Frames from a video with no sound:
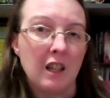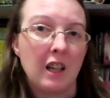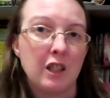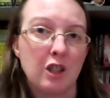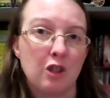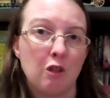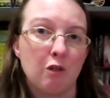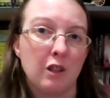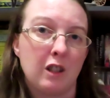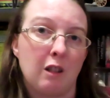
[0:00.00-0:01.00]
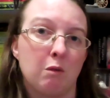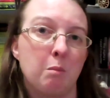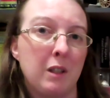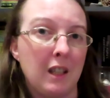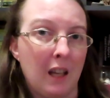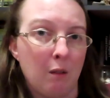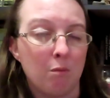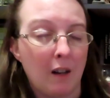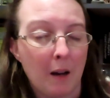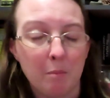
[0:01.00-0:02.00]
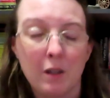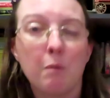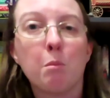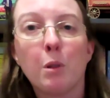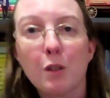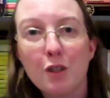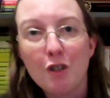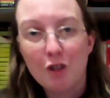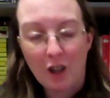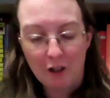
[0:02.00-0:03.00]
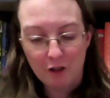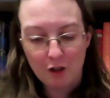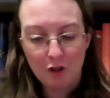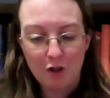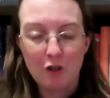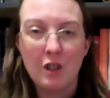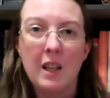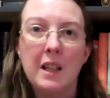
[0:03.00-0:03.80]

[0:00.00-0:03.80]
I just know that there will be a rat books challenge.